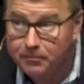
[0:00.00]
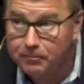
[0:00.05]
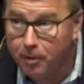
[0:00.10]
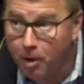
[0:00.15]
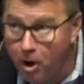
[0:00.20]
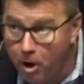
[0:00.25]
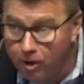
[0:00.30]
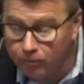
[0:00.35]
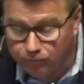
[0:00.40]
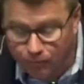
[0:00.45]

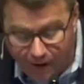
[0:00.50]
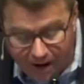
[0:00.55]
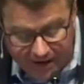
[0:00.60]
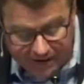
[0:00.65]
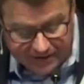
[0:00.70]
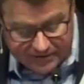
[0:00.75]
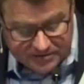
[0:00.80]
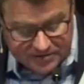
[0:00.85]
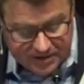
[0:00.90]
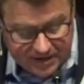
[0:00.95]
Paul
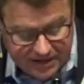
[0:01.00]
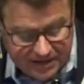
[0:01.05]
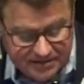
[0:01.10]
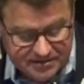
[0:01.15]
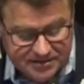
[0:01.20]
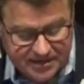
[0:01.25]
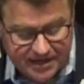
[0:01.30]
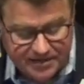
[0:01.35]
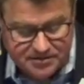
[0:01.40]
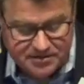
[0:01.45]
writes, and he
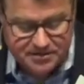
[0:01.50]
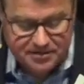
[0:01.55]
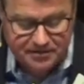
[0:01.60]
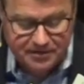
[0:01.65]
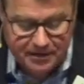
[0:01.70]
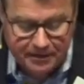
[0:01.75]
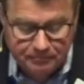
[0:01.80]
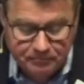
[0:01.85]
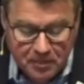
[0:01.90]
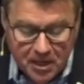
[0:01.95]
says to
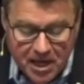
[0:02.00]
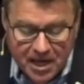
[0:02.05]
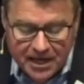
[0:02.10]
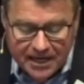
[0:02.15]
them,